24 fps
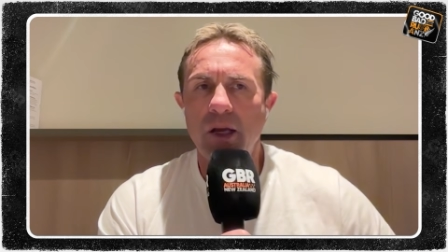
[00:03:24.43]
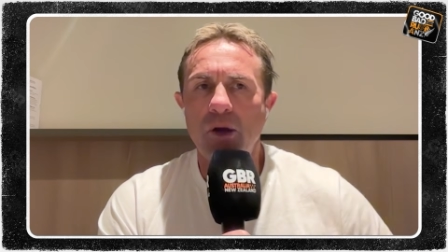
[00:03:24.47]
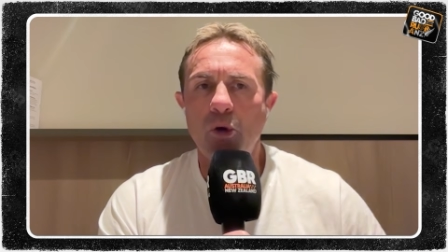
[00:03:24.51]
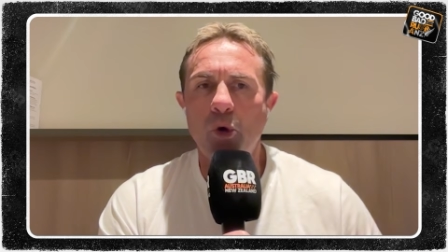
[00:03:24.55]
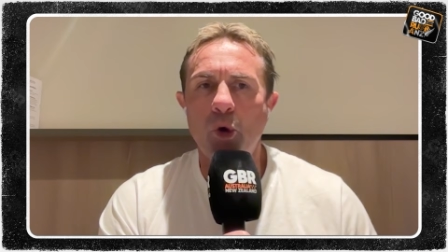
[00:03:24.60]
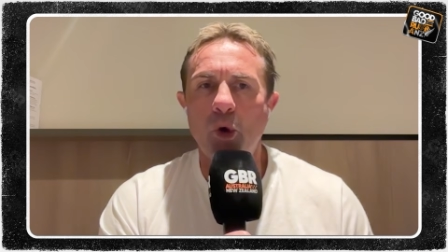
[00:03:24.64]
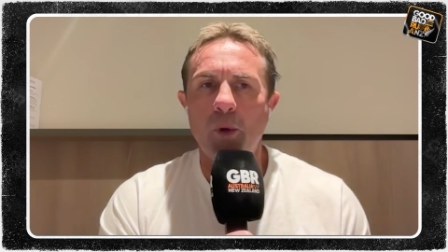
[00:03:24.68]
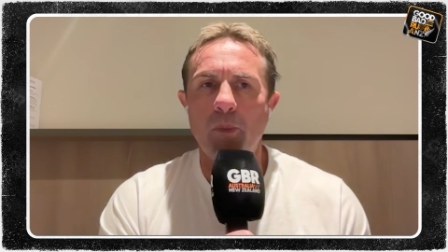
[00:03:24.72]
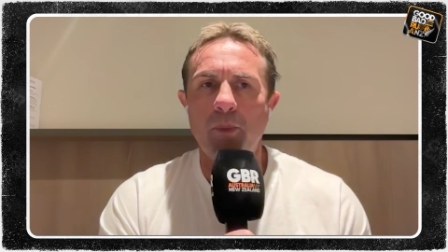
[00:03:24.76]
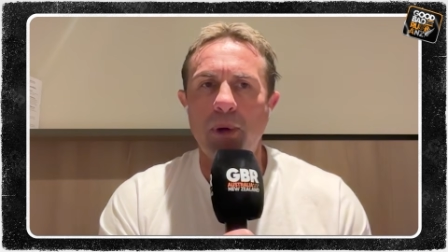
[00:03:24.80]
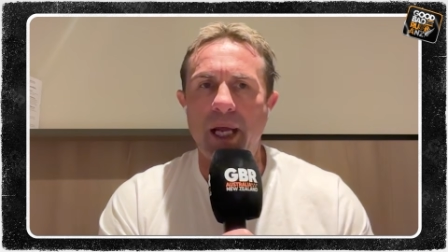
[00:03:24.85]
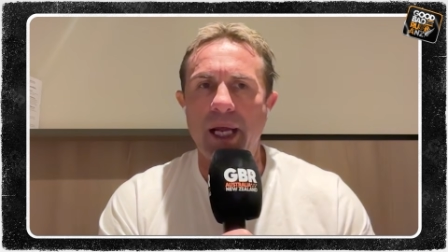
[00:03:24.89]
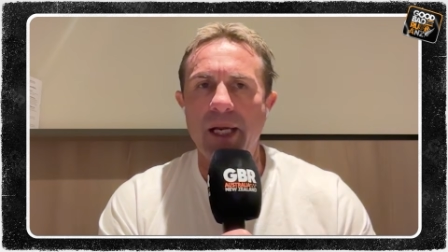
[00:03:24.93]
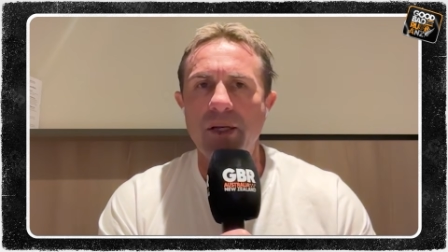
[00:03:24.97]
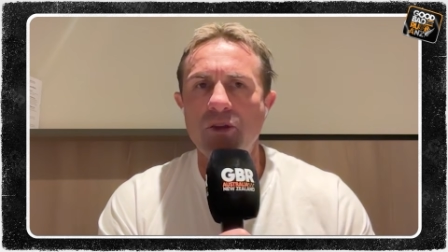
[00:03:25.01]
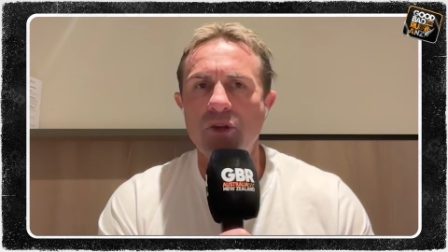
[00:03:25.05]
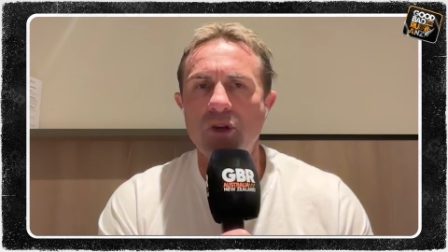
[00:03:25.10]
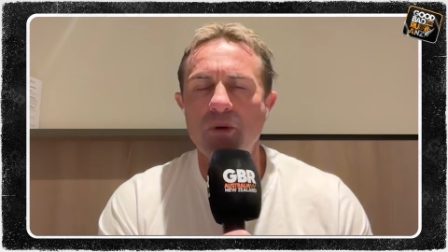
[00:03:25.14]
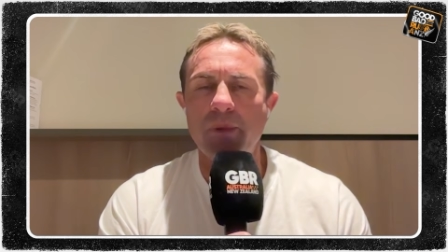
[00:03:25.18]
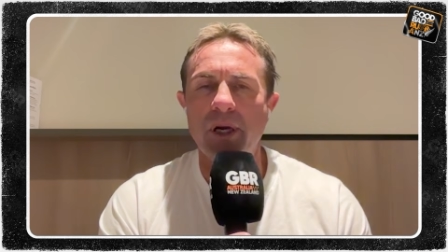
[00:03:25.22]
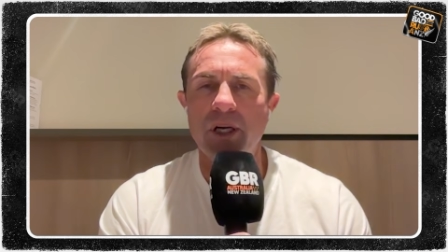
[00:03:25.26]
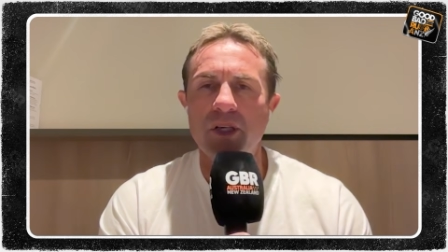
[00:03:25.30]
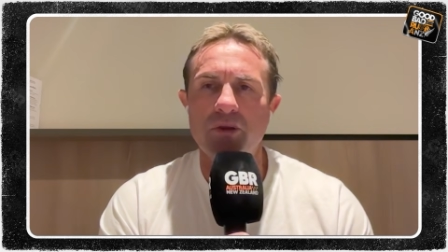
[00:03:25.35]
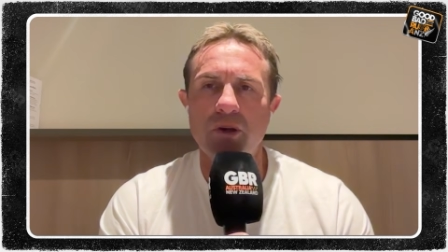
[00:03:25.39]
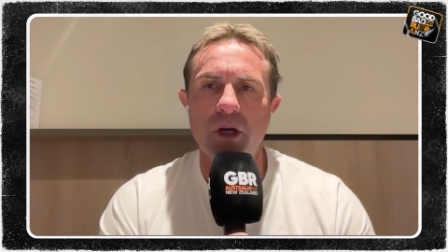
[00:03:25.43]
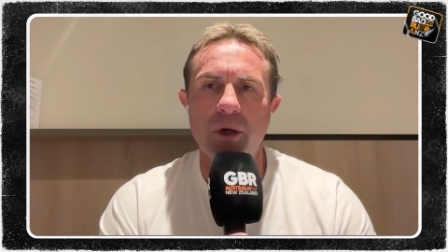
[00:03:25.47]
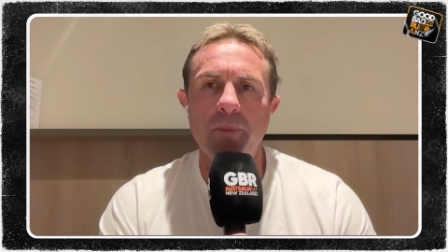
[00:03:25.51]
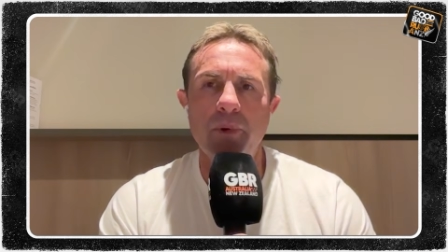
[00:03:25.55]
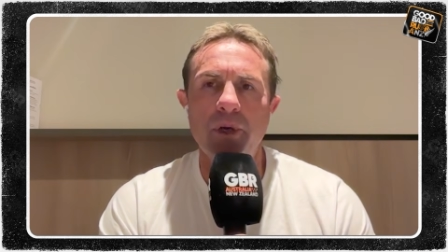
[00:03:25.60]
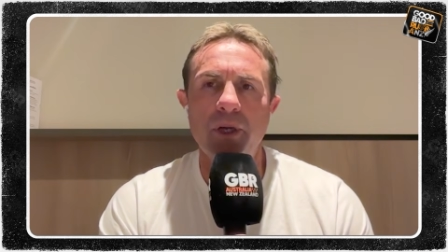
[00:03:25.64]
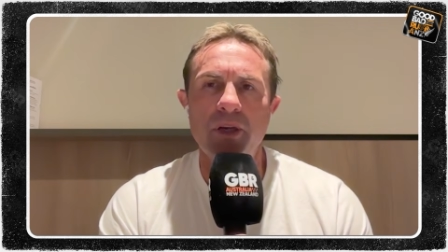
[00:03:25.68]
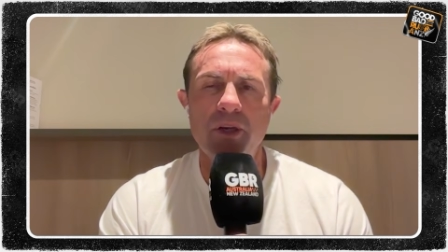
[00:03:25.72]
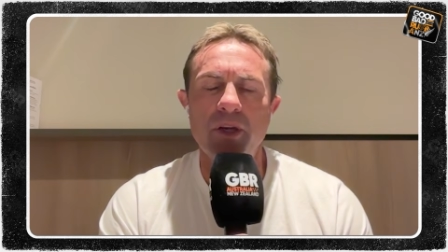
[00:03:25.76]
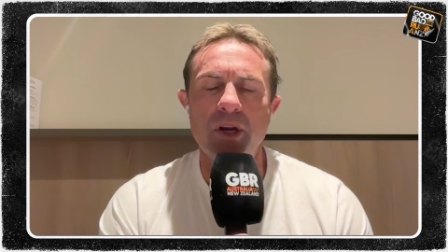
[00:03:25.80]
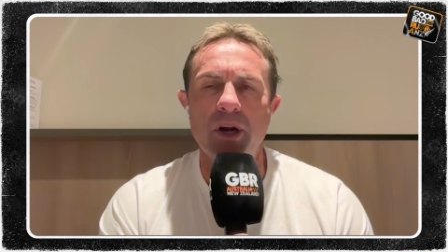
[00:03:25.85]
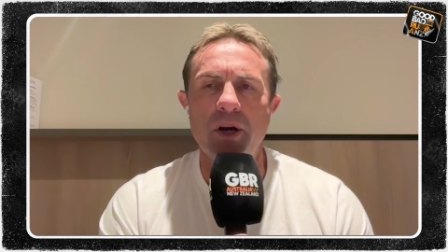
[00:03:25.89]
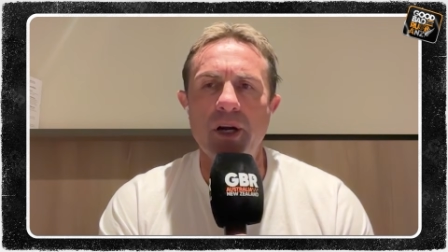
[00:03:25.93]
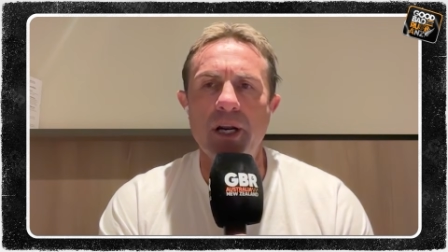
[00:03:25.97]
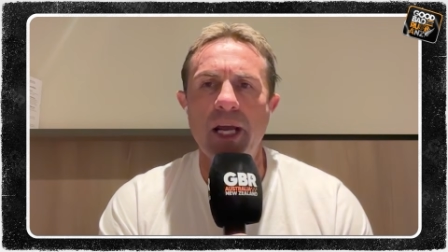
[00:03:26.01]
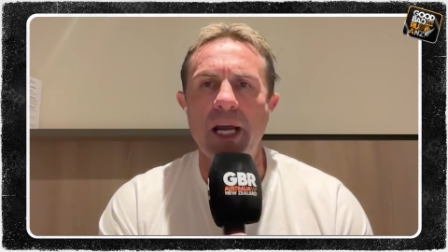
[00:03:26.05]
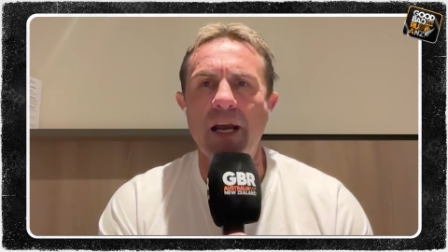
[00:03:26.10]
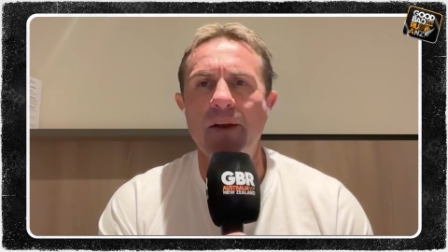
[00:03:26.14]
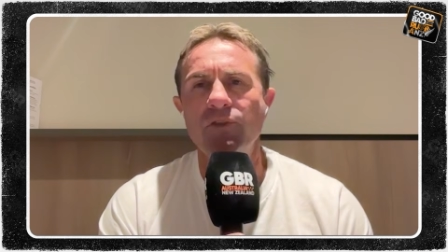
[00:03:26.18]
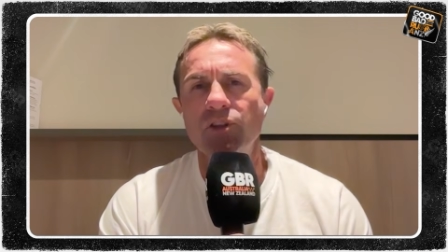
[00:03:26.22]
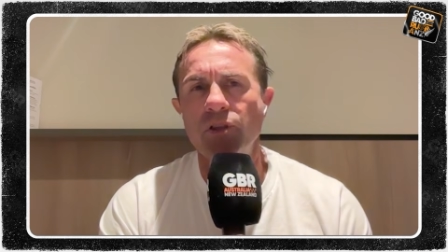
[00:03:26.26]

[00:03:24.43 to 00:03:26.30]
caught playing too much rugby in your own half.